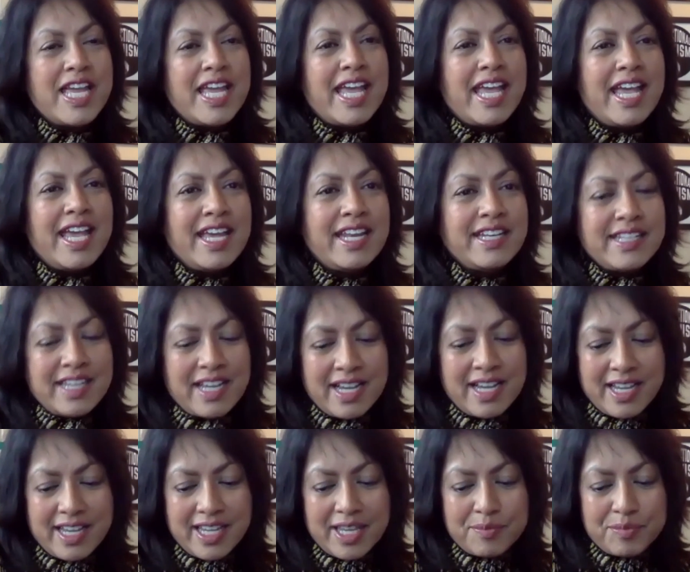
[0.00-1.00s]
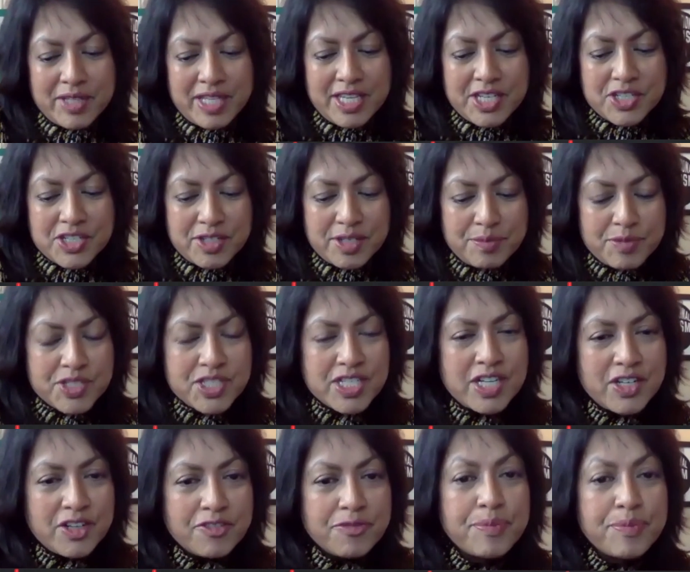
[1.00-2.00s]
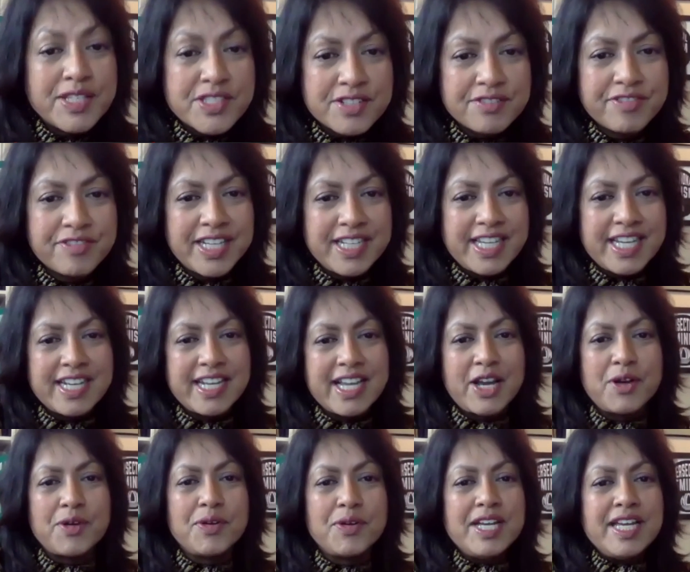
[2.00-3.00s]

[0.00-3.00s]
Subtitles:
and I am the interim chair of Pennsylvania now.